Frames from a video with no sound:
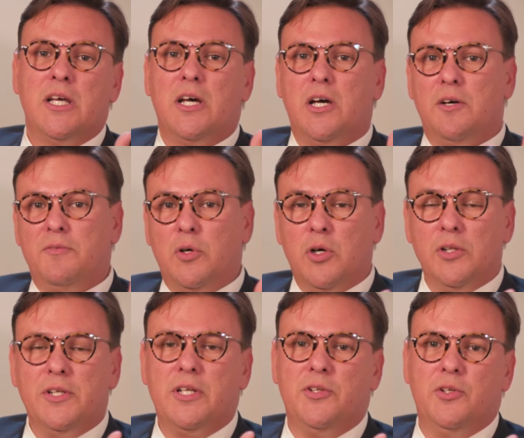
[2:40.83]
of
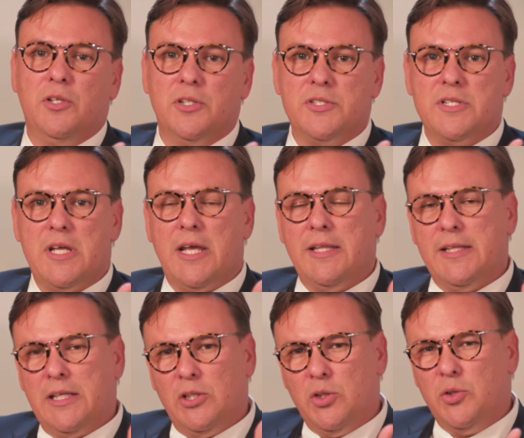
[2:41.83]
older adults and
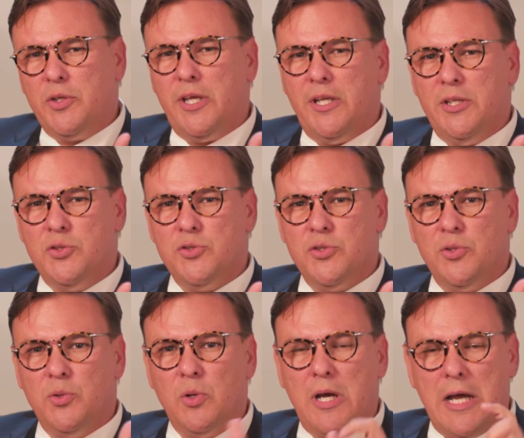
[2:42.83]
then looking
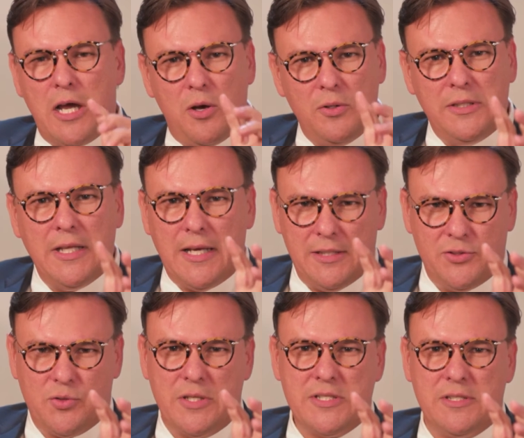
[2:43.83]
into how that
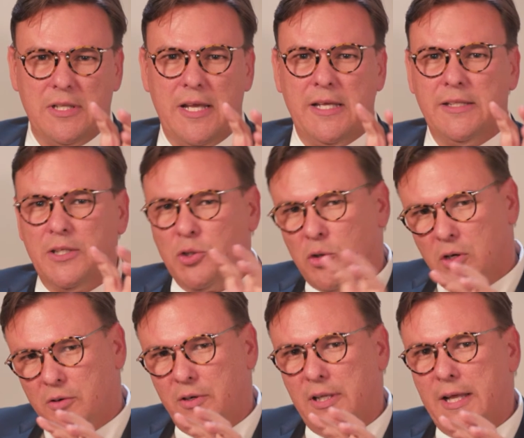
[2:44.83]
translates and
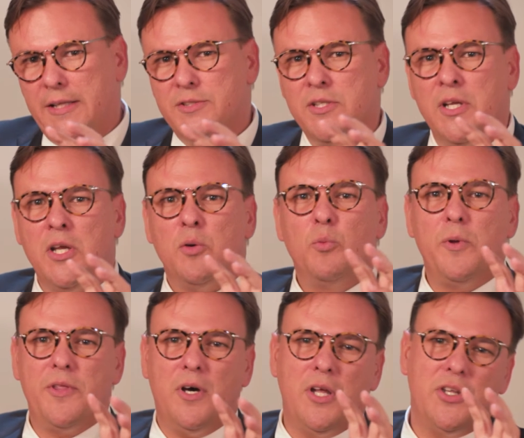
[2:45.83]
correlates
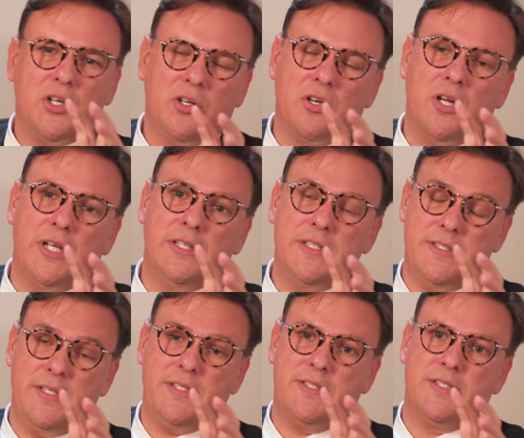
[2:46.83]
with other chronic
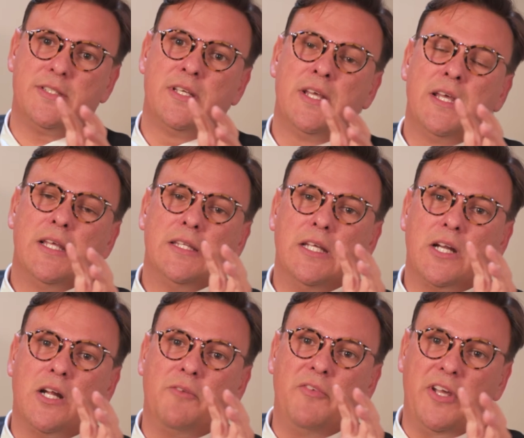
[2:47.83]
diseases that
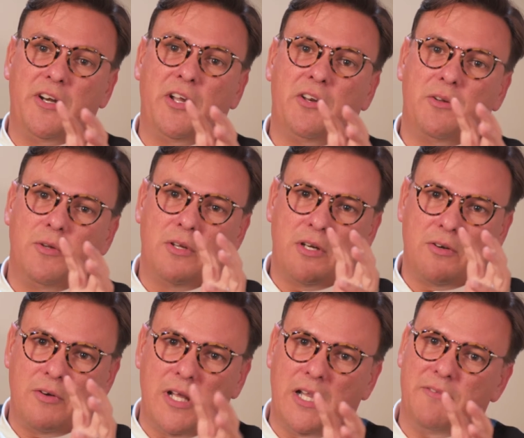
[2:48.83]
are very
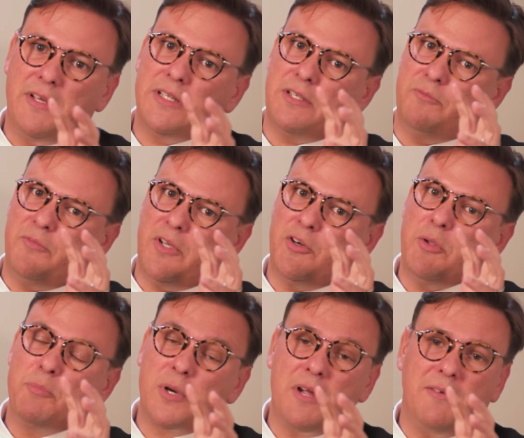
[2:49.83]
relevant and very
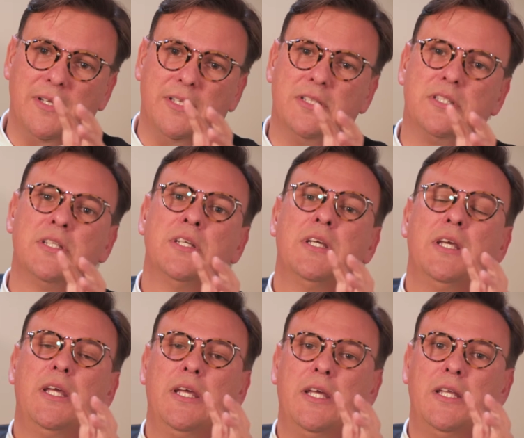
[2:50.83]
prevalent
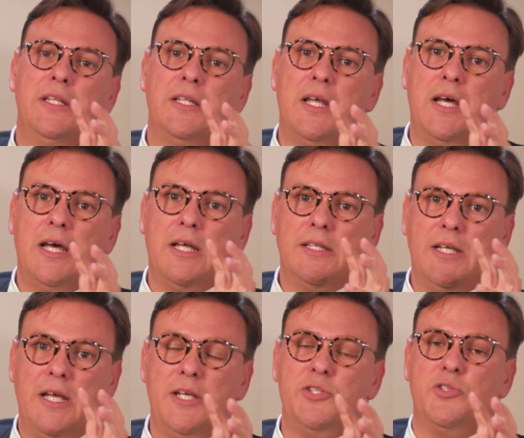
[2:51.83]
in that
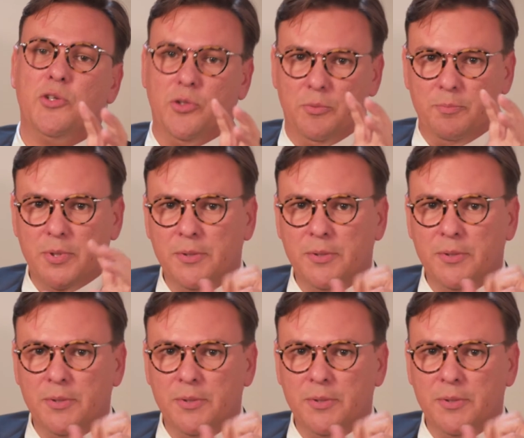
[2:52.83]
age group.